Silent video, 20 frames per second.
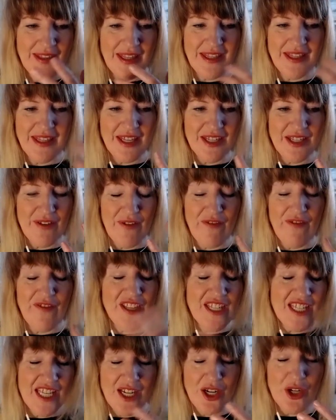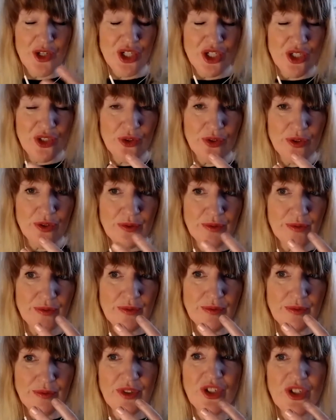there's a physiological
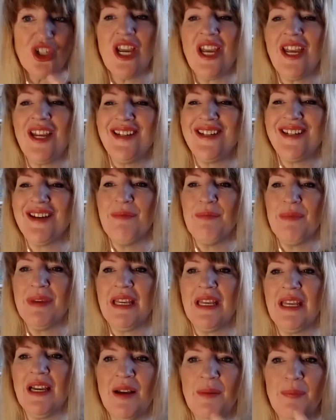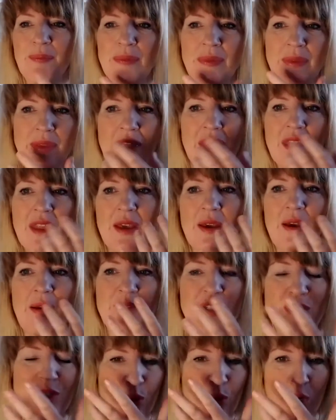change in me. I'm
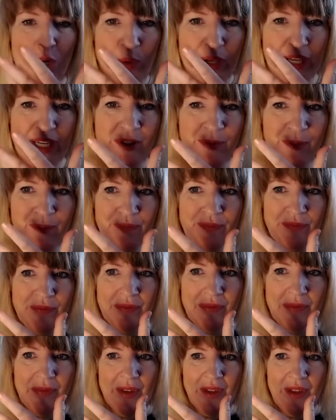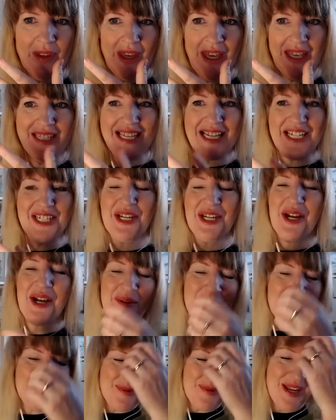swallowing. It's actually,
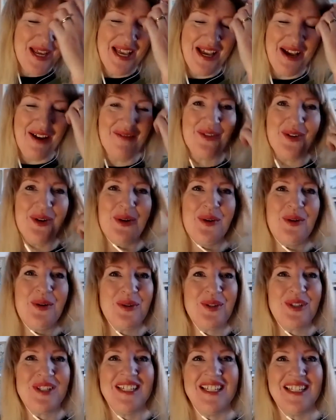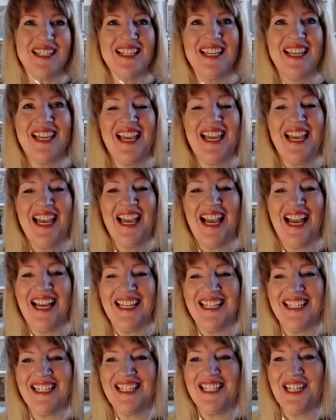I've got horses,
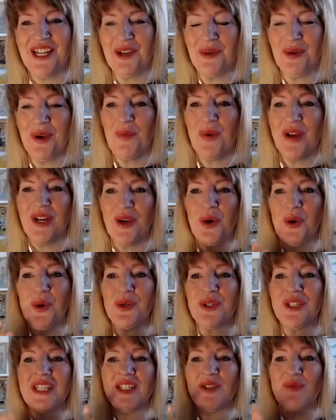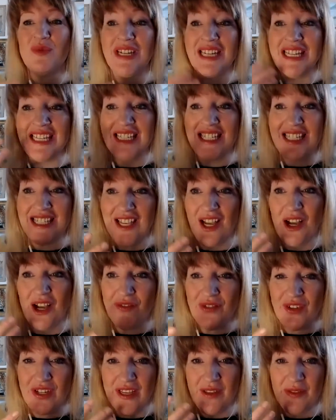and when horses release
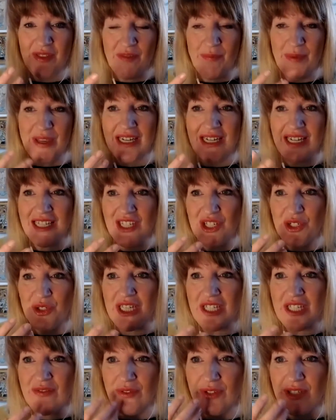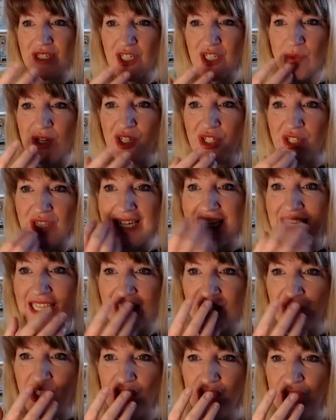after they've been in a stressful situation, they lick
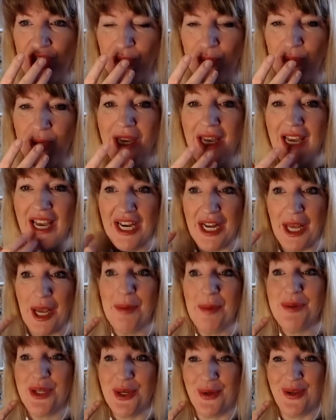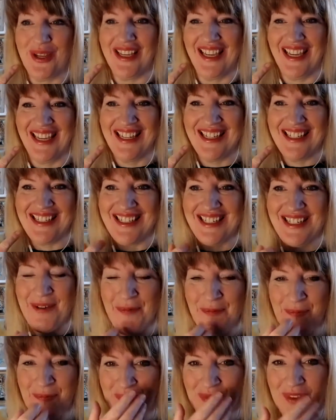and chew, and I'm doing it.
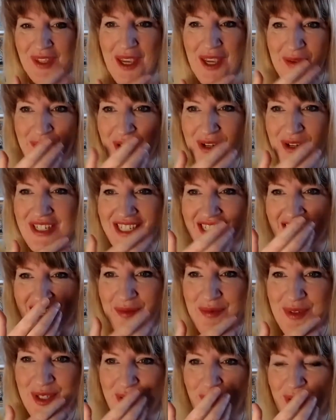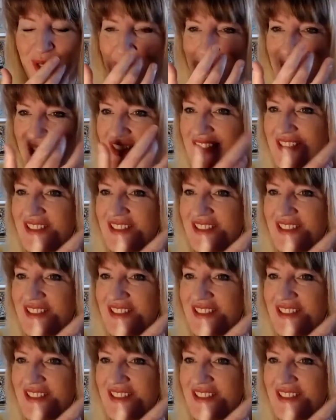I'm noticing I'm swallowing.